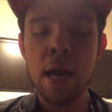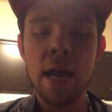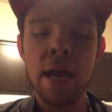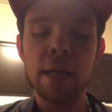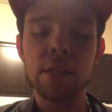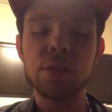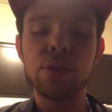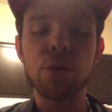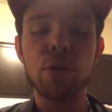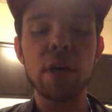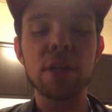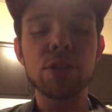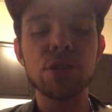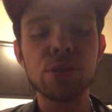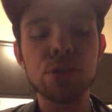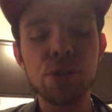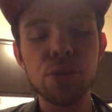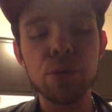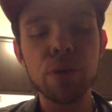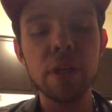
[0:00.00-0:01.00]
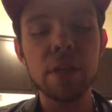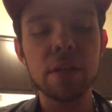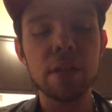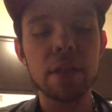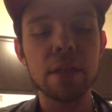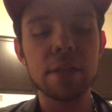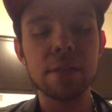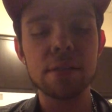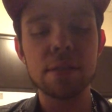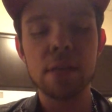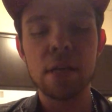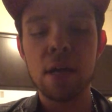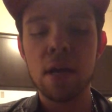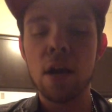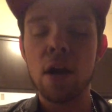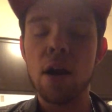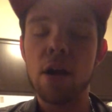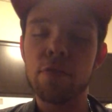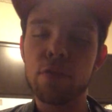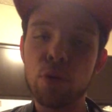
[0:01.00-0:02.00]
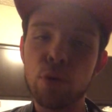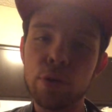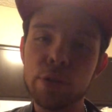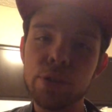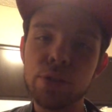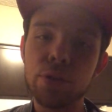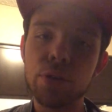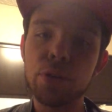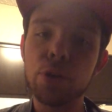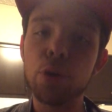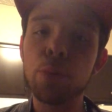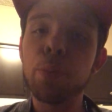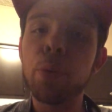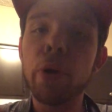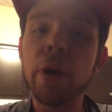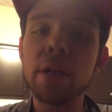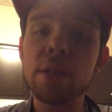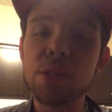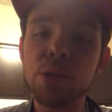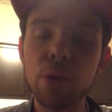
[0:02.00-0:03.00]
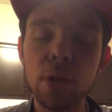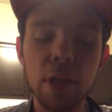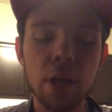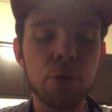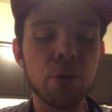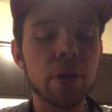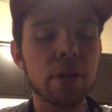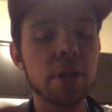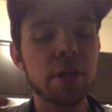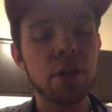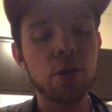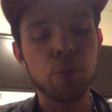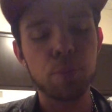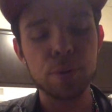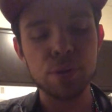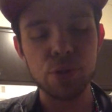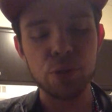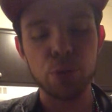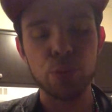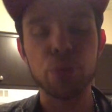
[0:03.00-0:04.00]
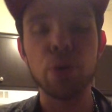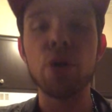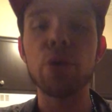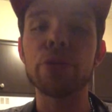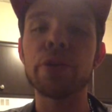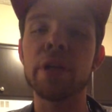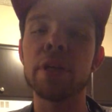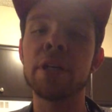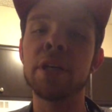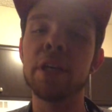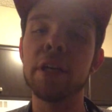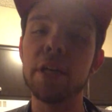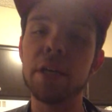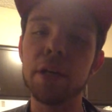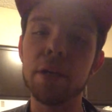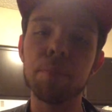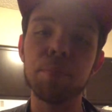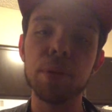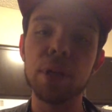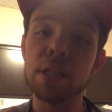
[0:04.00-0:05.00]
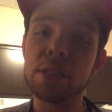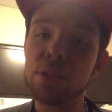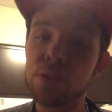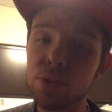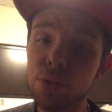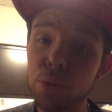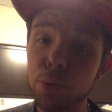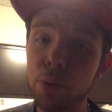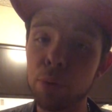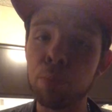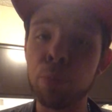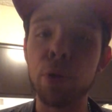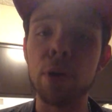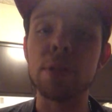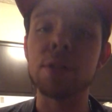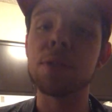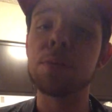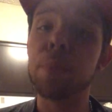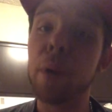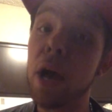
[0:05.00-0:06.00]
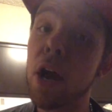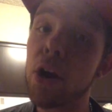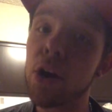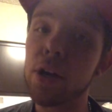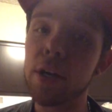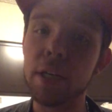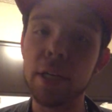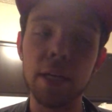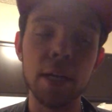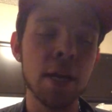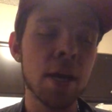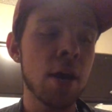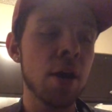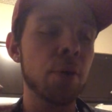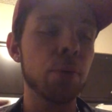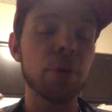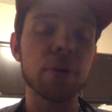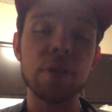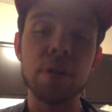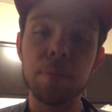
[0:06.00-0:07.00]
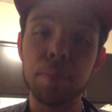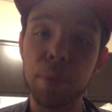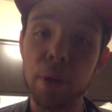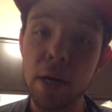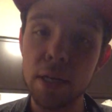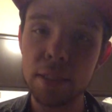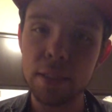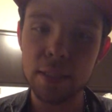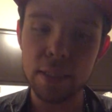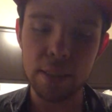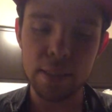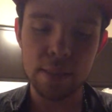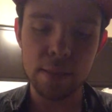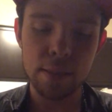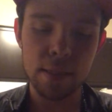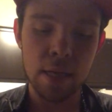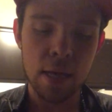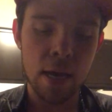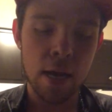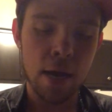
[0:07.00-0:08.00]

And so as you're doing this, of course, you're praying to Elegua that he opens your road, that he blesses you with prosperity, with abundance,